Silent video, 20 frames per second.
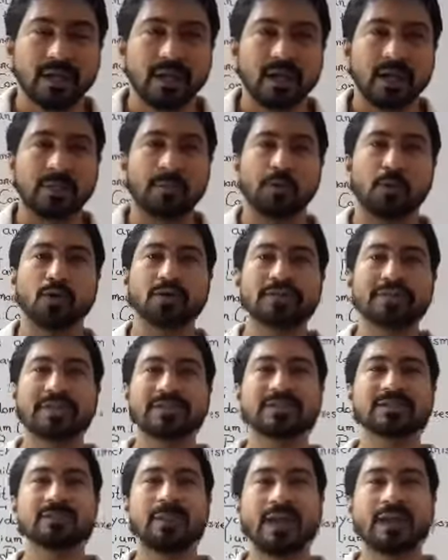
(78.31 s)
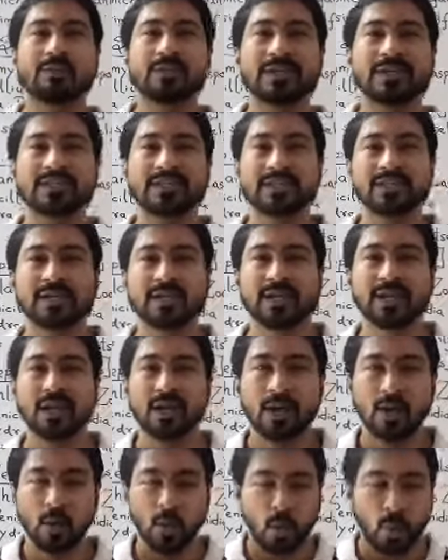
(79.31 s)
a process by which
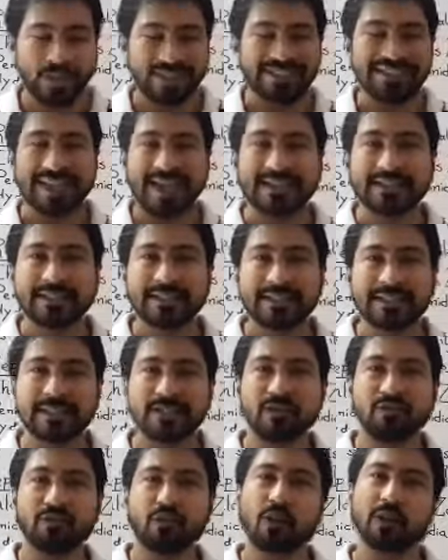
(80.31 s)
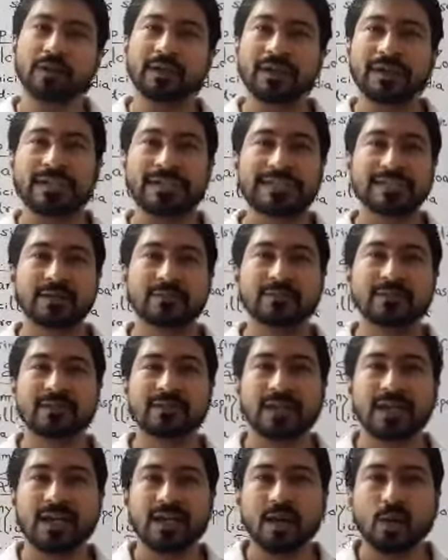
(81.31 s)
one category of
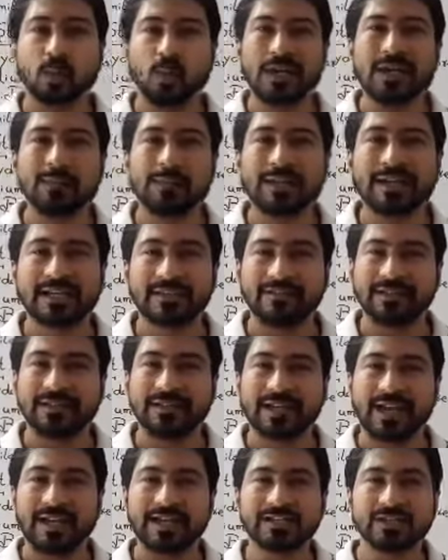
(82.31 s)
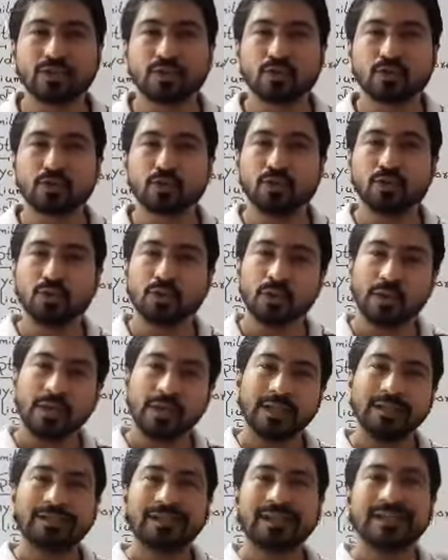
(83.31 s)
organisms will be giving rise to
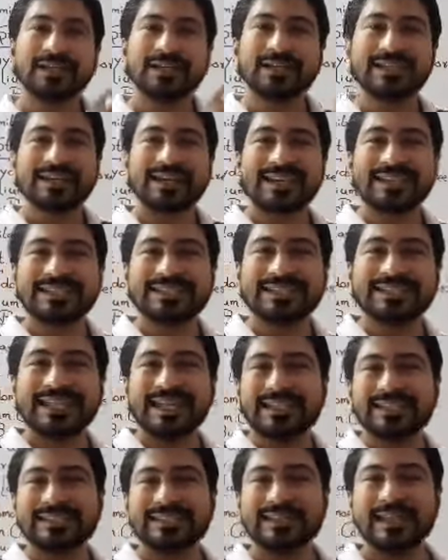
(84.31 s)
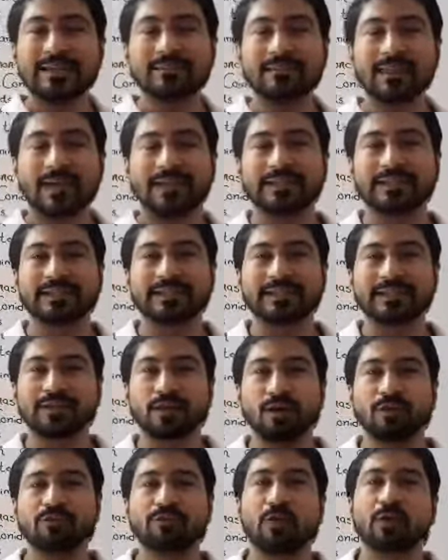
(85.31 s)
the exact same category
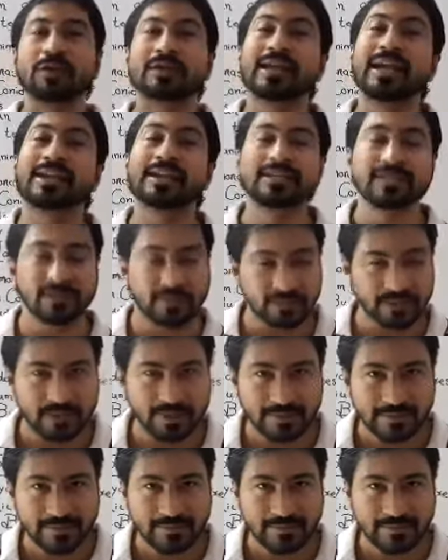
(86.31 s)
of organisms.